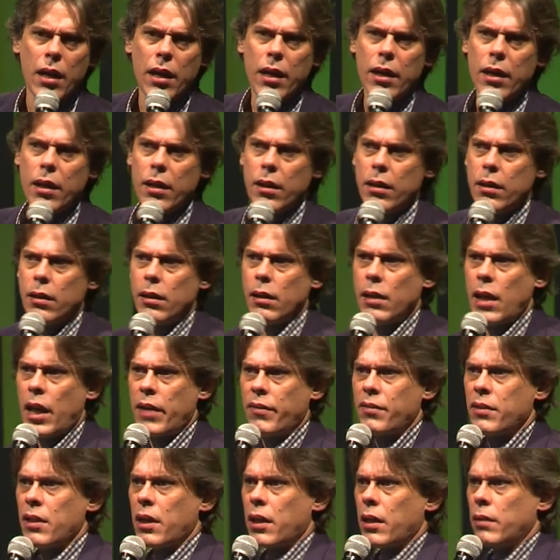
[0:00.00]

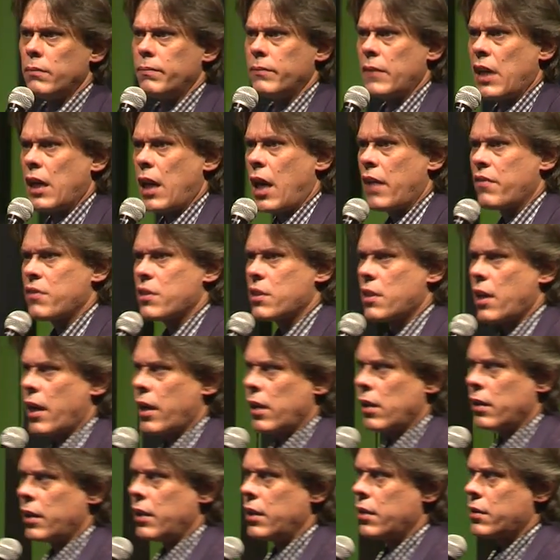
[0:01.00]

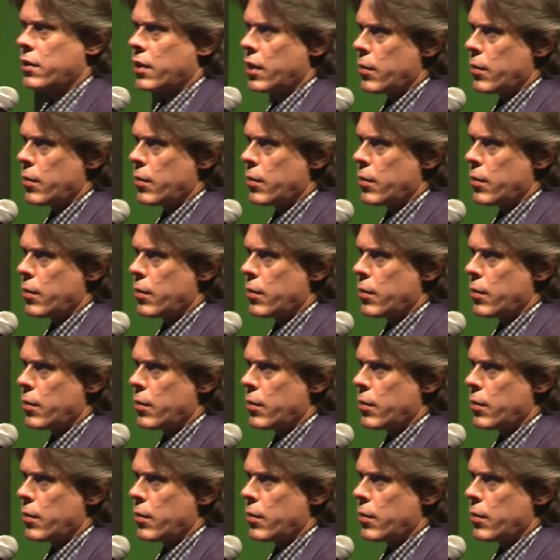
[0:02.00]
in